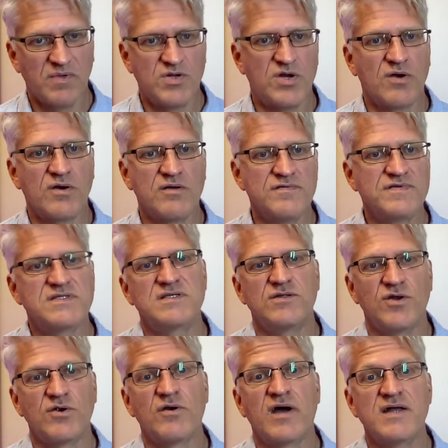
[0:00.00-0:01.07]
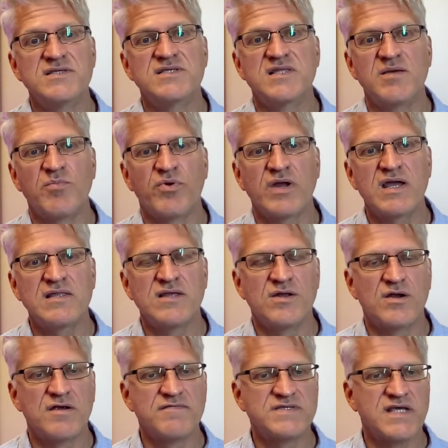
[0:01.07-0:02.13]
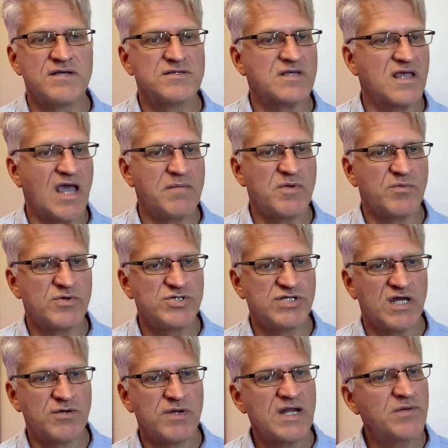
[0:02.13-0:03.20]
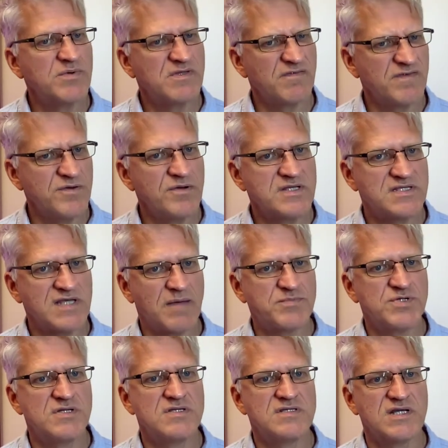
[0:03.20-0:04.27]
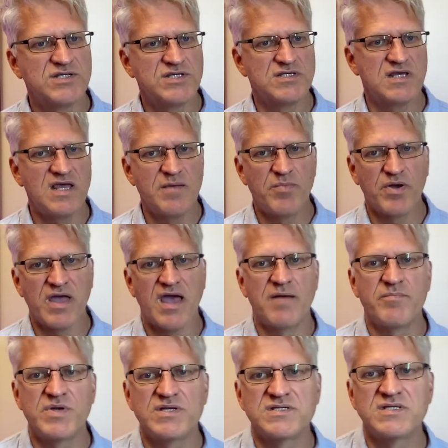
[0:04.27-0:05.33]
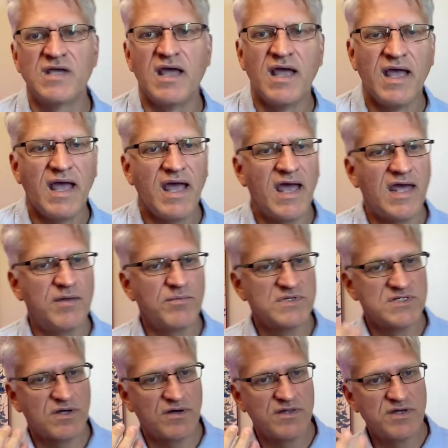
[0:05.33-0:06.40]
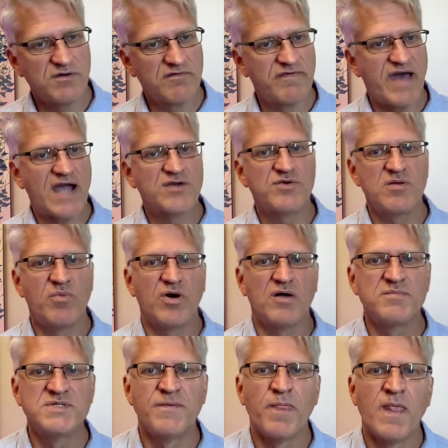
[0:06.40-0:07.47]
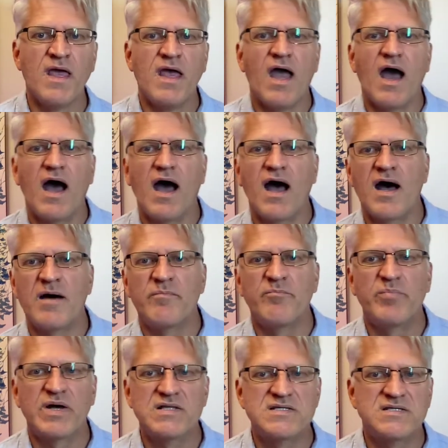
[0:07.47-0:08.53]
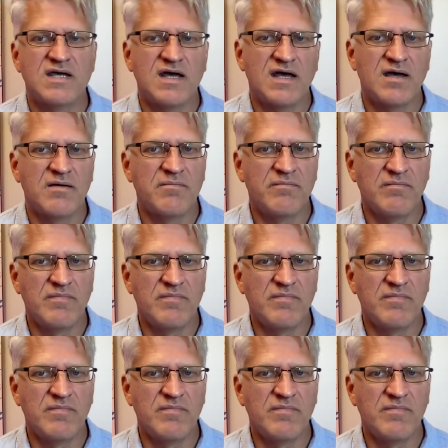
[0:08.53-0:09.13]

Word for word: neurons in the brain, the nerve cells, can't be regenerated, with a few exceptions, such as the hippocampus and what's called the olfactory bulbs. Cardiac